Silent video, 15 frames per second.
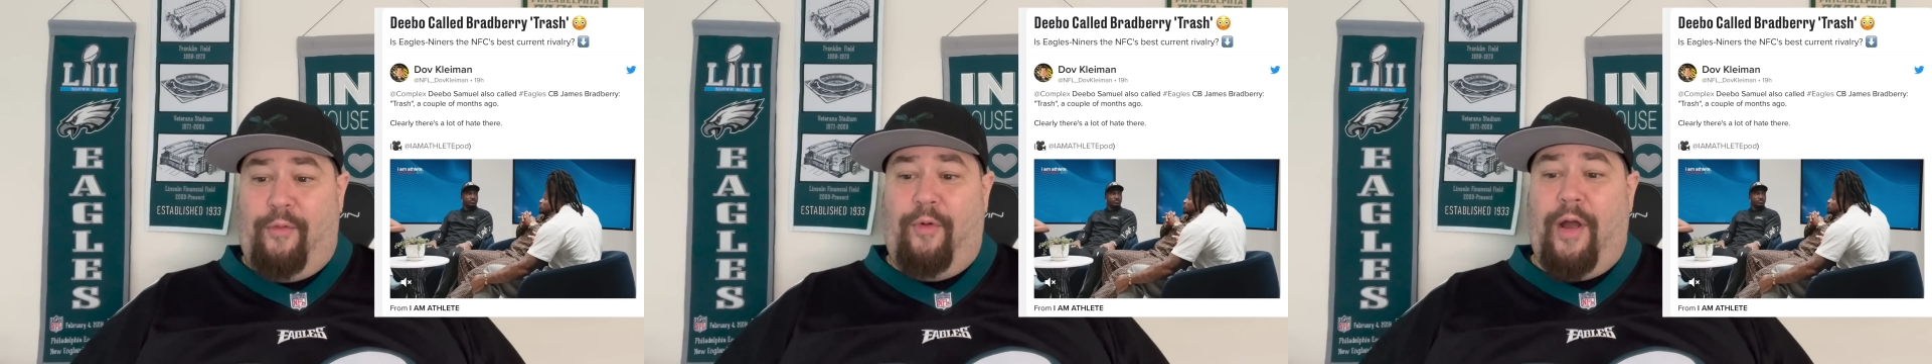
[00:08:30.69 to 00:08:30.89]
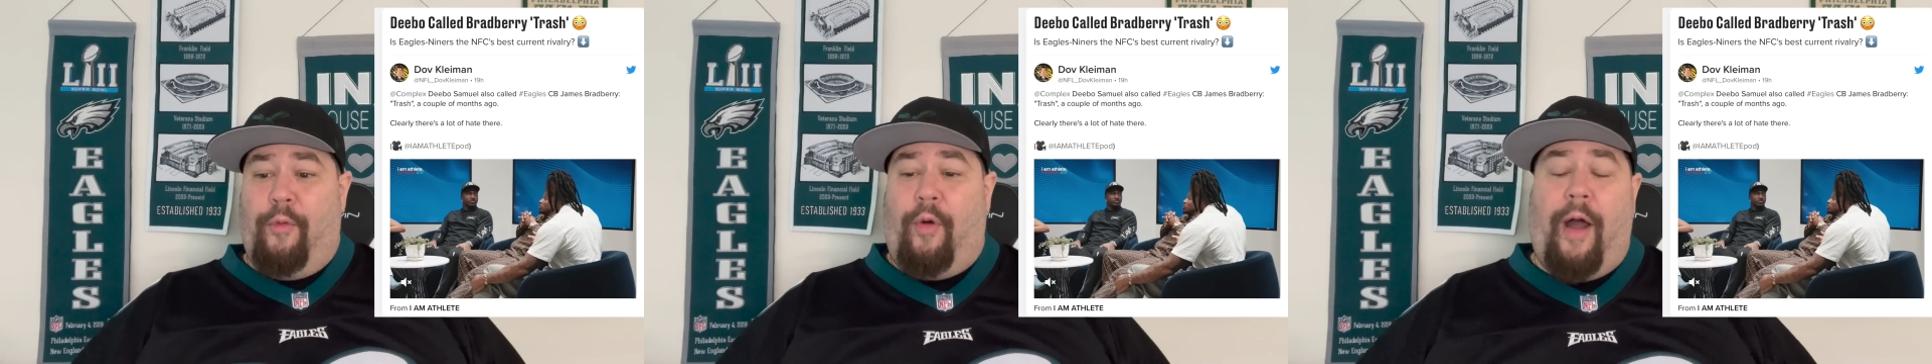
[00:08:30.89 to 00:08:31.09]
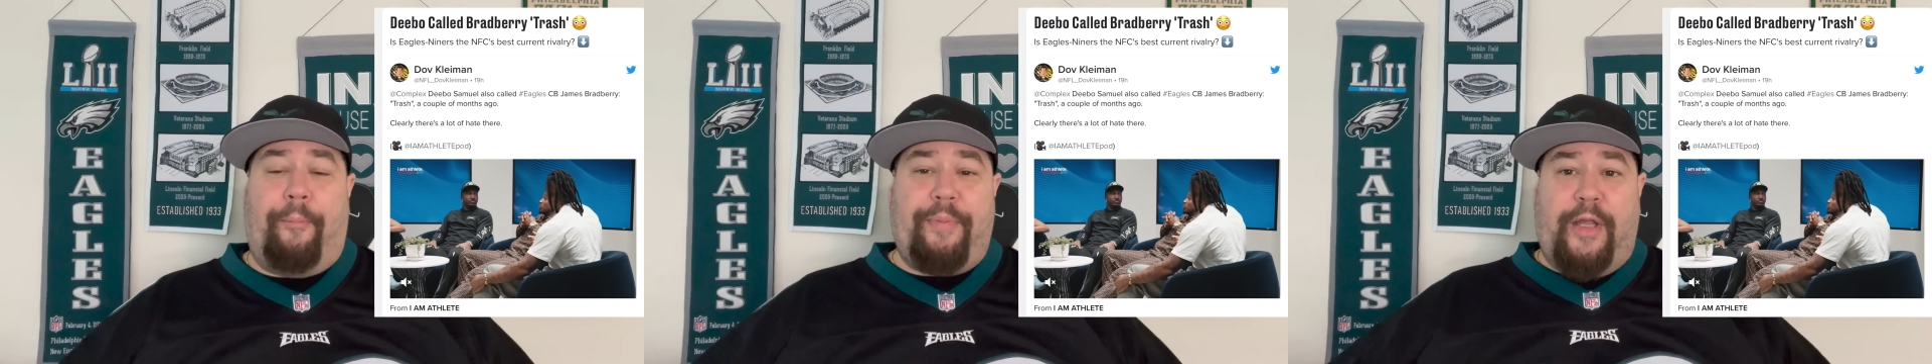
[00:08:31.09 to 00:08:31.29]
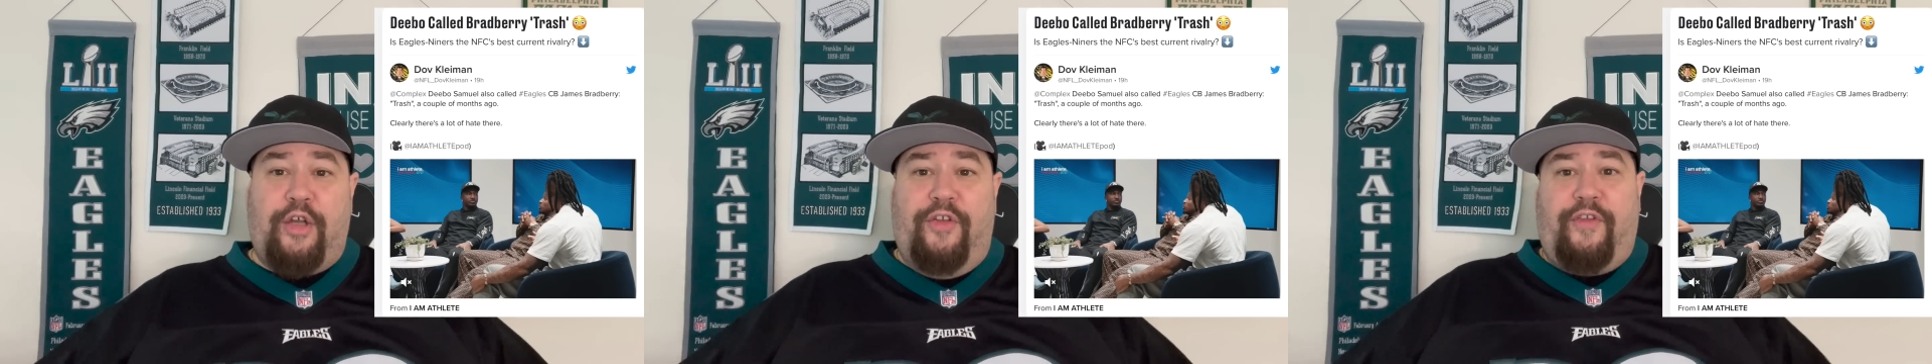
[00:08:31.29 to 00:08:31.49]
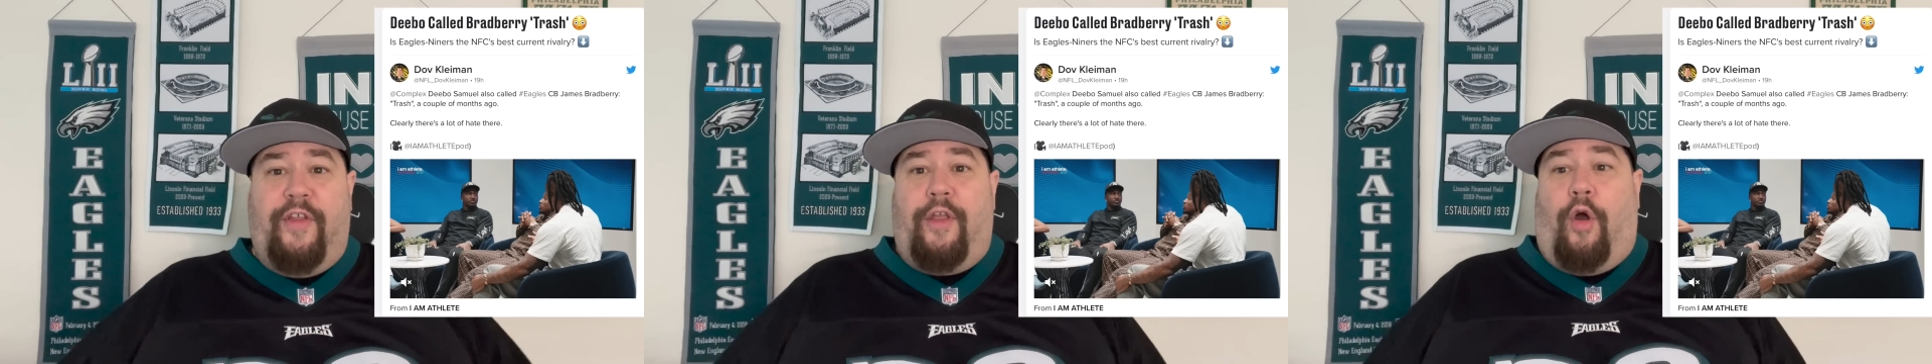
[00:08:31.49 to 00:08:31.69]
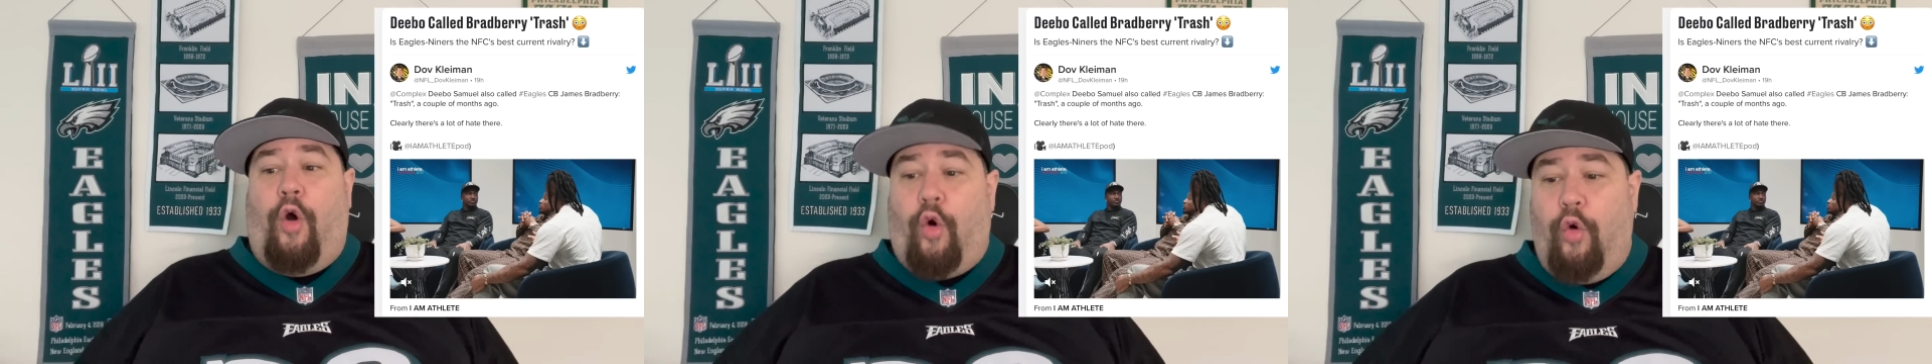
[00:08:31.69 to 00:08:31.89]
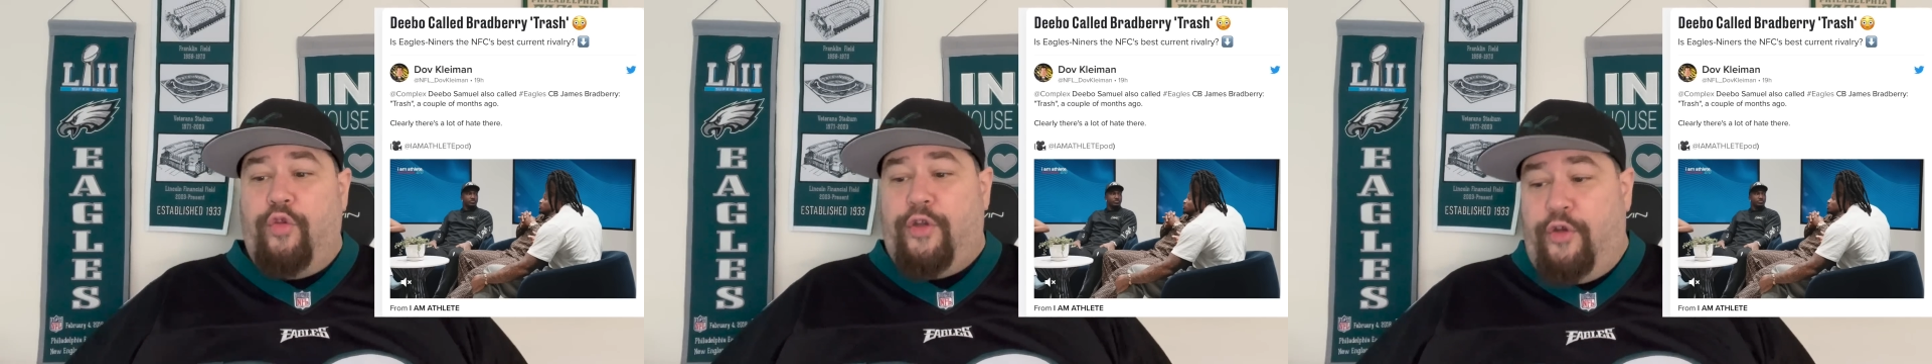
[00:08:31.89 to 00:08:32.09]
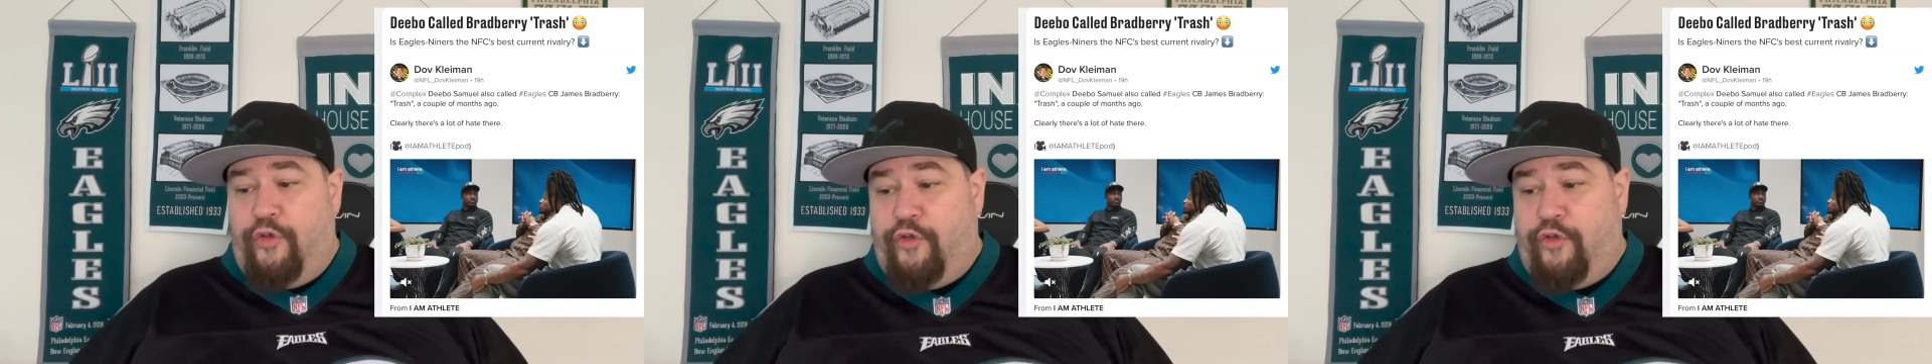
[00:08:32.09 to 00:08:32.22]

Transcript: What? Because they hold in the